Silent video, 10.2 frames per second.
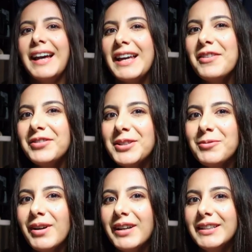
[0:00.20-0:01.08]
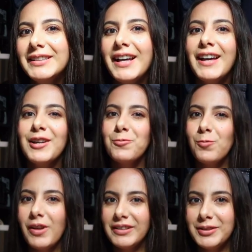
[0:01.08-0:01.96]
Hi everyone,
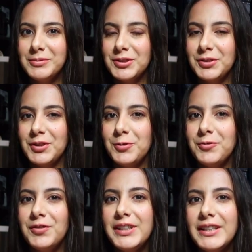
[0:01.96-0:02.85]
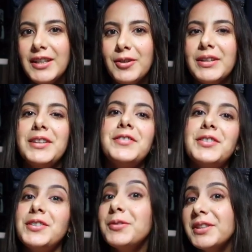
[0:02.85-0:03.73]
welcome to a new video. If
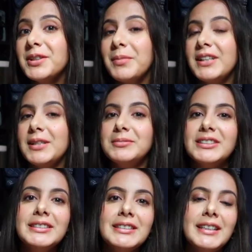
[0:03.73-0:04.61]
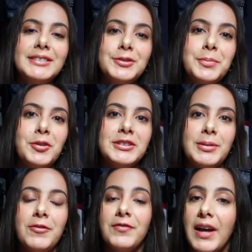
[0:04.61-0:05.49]
you're new here, my name's Linda and I do post
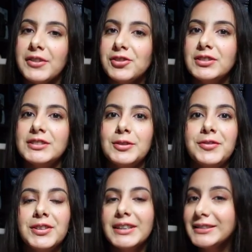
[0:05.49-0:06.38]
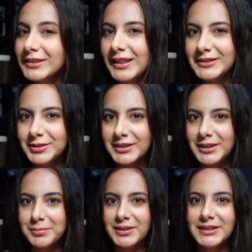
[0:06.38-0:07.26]
about fashion, so if you're into that sort of
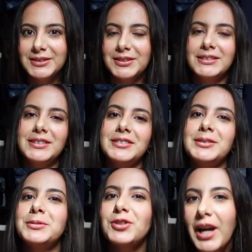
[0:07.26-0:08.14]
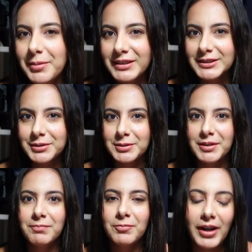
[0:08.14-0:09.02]
thing, please do consider subscribing so we
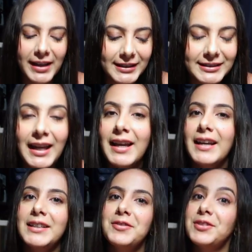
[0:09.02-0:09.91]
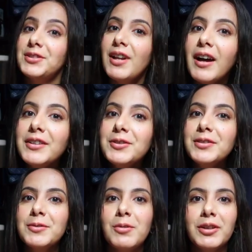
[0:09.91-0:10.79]
can be friends. And if you're not new,
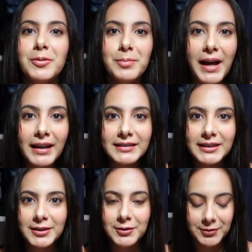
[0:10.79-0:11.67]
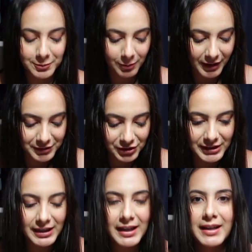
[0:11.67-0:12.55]
then welcome back. Thank you for watching.